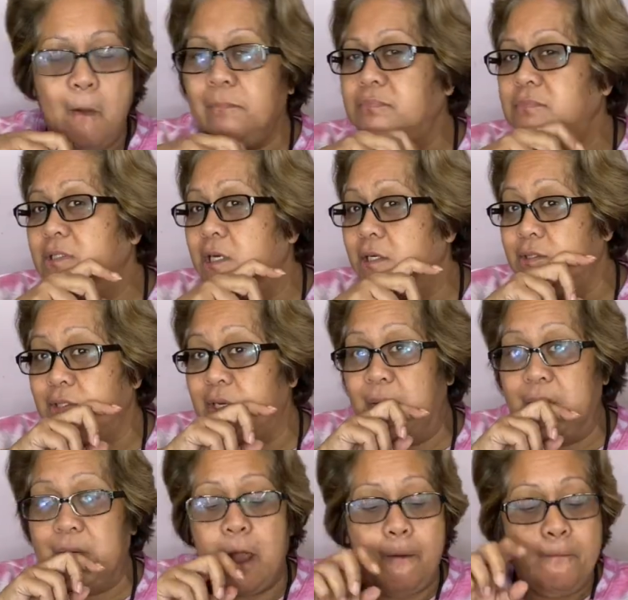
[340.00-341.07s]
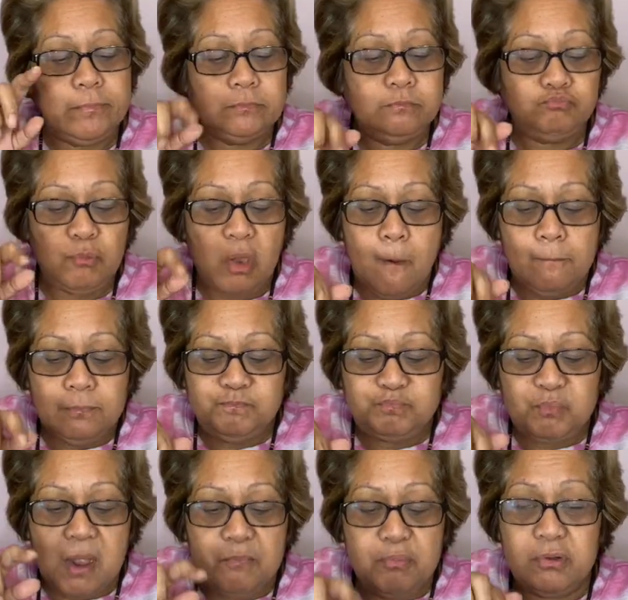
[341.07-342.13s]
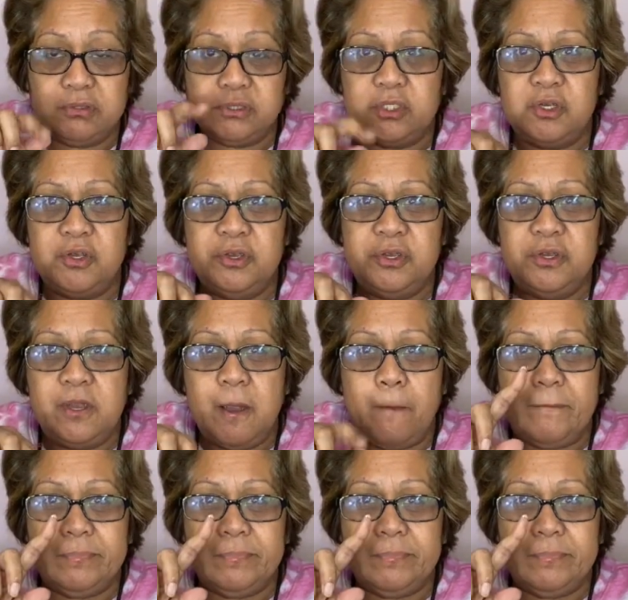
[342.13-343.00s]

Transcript: Yeah, so I put two